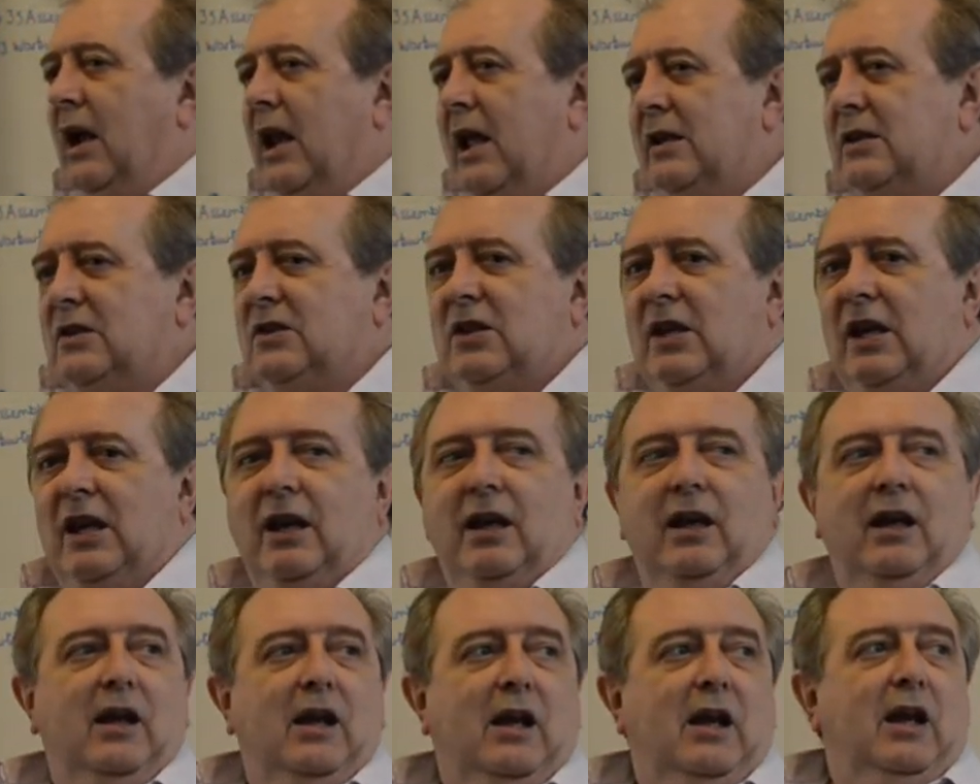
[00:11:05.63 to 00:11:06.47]
let's
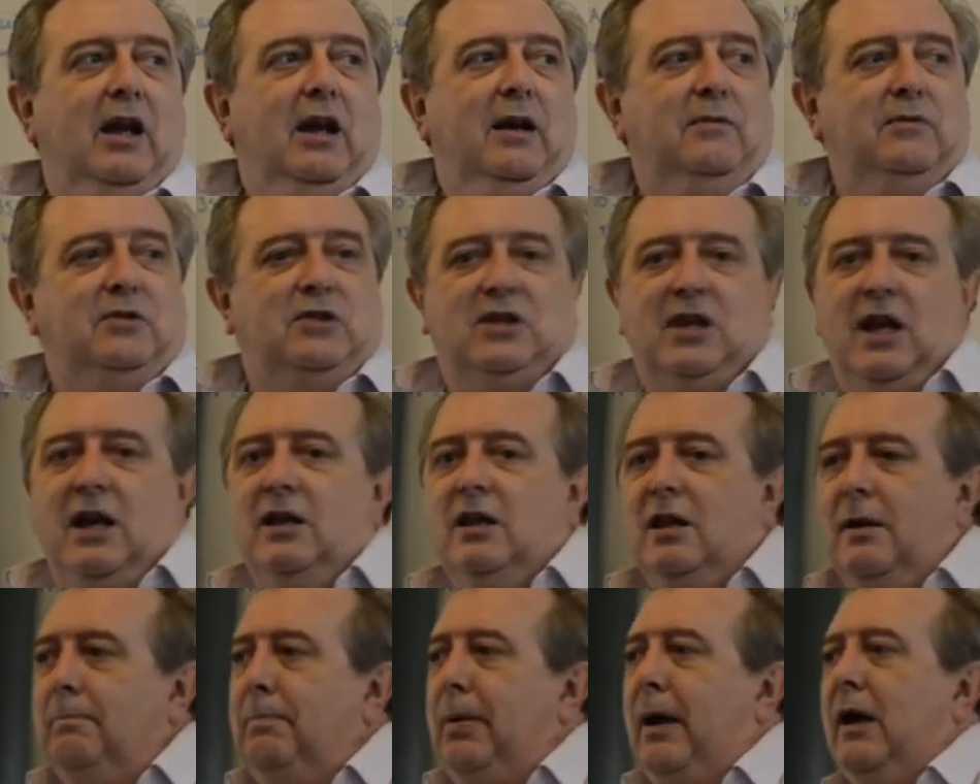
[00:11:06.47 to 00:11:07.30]
see.
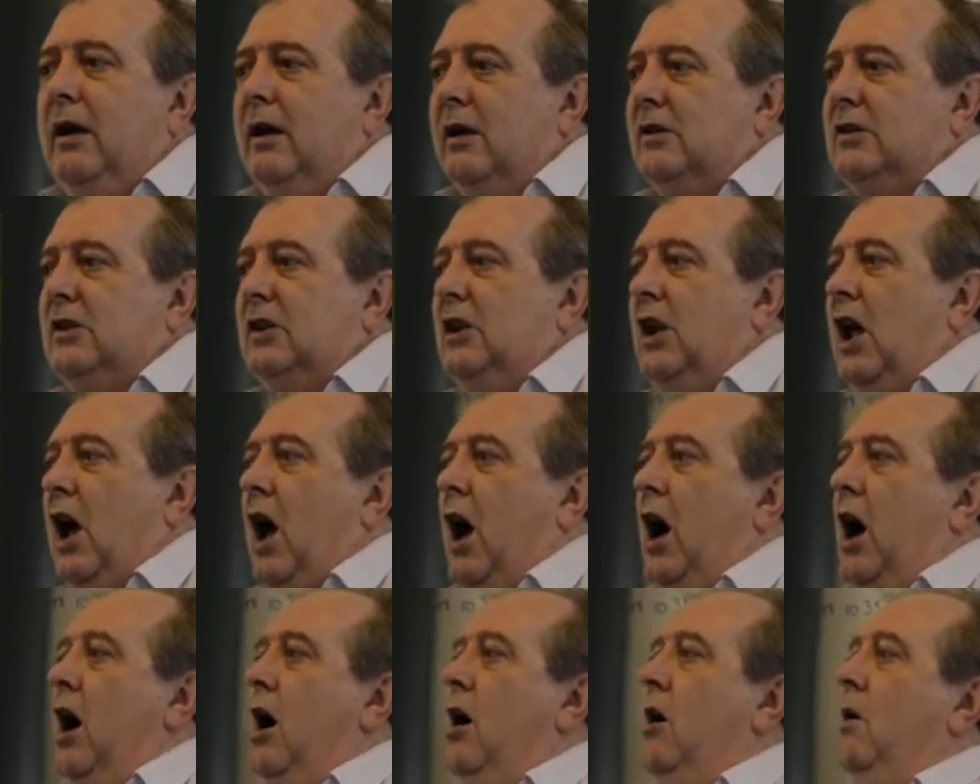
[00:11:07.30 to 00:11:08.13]
Say the person
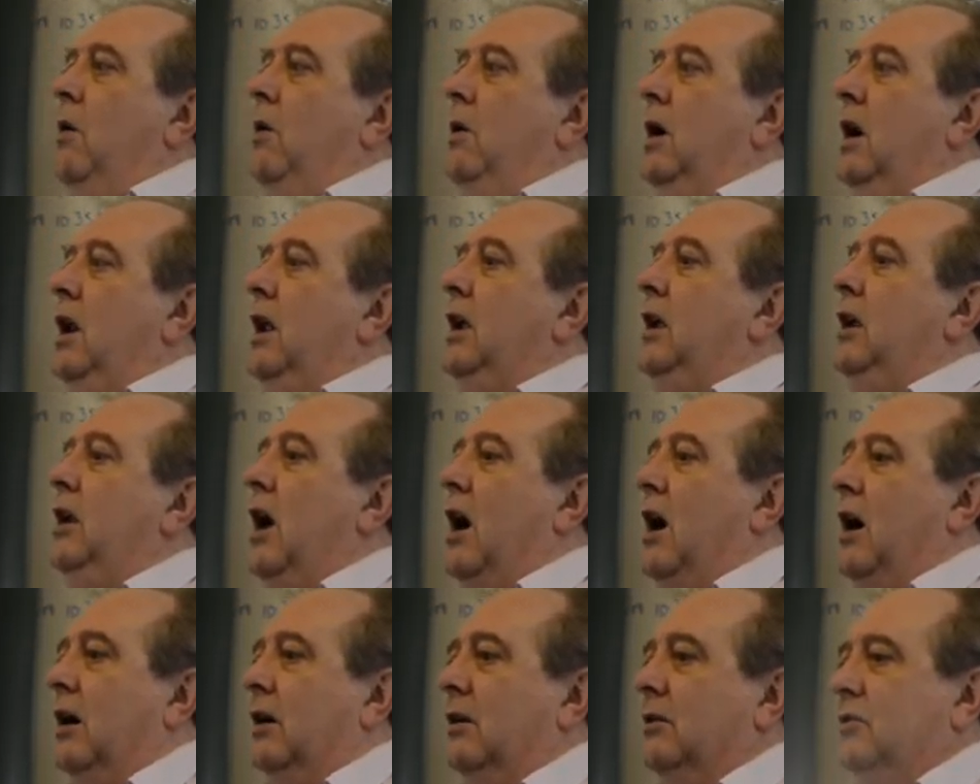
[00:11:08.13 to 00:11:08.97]
only
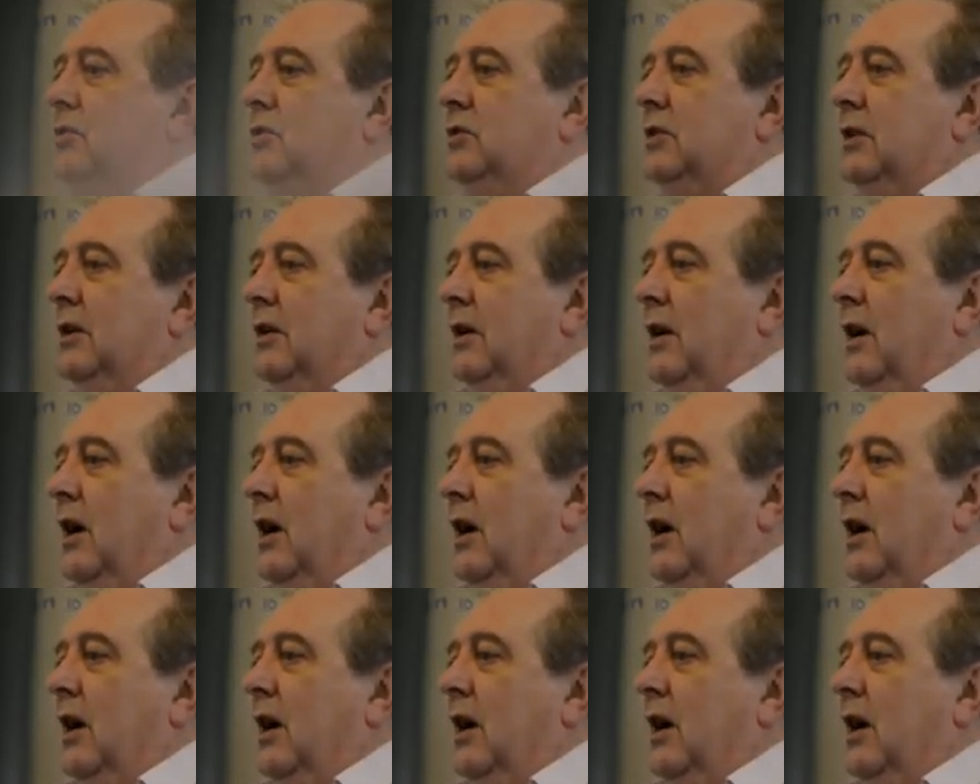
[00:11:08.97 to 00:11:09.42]
knows,